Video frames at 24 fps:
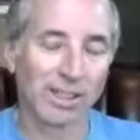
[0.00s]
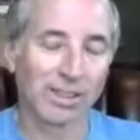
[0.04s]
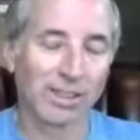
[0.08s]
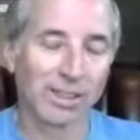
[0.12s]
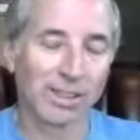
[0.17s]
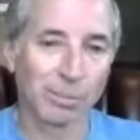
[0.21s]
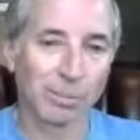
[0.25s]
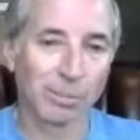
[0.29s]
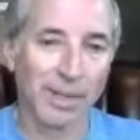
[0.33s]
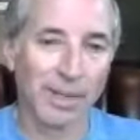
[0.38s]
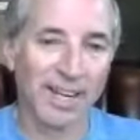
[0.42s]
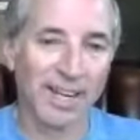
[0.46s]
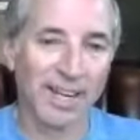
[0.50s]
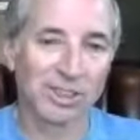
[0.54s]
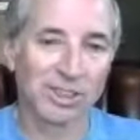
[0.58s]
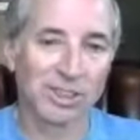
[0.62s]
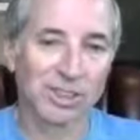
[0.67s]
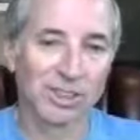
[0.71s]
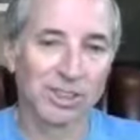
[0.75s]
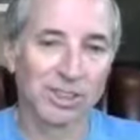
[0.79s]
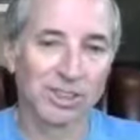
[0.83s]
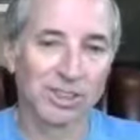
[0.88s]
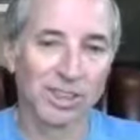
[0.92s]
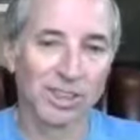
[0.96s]
the
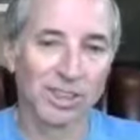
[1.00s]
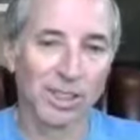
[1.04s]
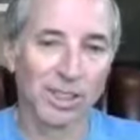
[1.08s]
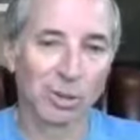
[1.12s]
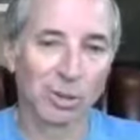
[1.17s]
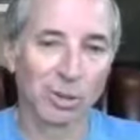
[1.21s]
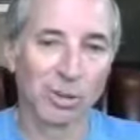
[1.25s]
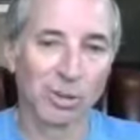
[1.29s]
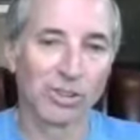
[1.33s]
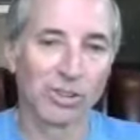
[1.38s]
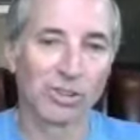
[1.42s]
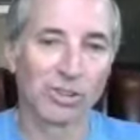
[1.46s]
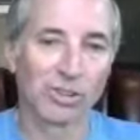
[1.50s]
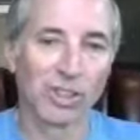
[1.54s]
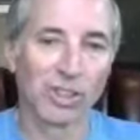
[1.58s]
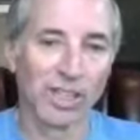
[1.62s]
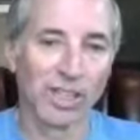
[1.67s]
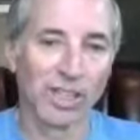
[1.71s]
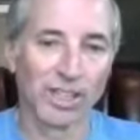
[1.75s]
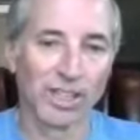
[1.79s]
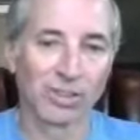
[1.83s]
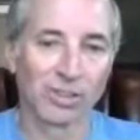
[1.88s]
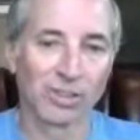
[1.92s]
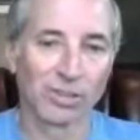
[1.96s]
compassion that
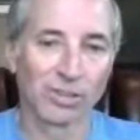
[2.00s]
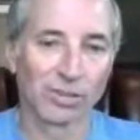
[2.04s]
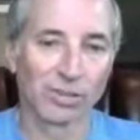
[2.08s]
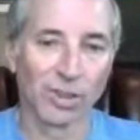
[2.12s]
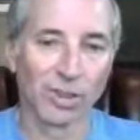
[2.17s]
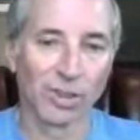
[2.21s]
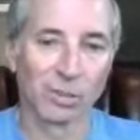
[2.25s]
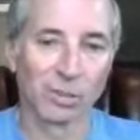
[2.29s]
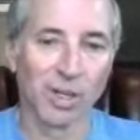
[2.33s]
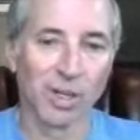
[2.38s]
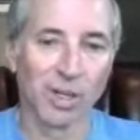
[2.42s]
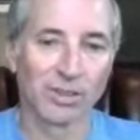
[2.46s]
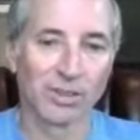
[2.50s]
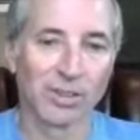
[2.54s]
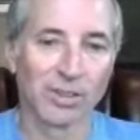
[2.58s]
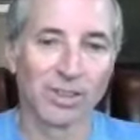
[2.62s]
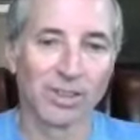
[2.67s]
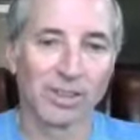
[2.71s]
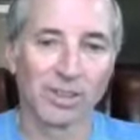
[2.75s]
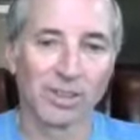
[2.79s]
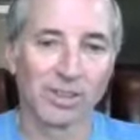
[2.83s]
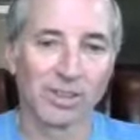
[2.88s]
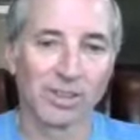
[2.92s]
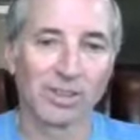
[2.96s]
originates from
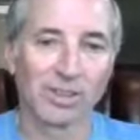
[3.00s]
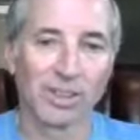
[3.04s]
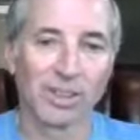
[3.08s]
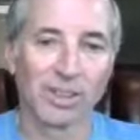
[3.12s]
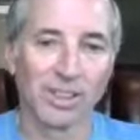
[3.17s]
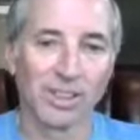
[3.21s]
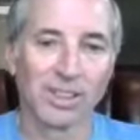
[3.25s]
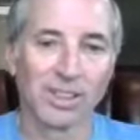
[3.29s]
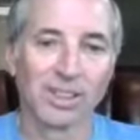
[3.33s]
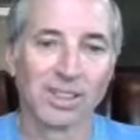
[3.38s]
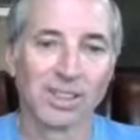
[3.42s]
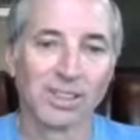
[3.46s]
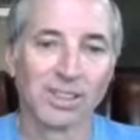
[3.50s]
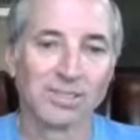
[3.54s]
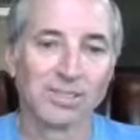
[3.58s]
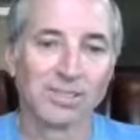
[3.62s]
authenticity,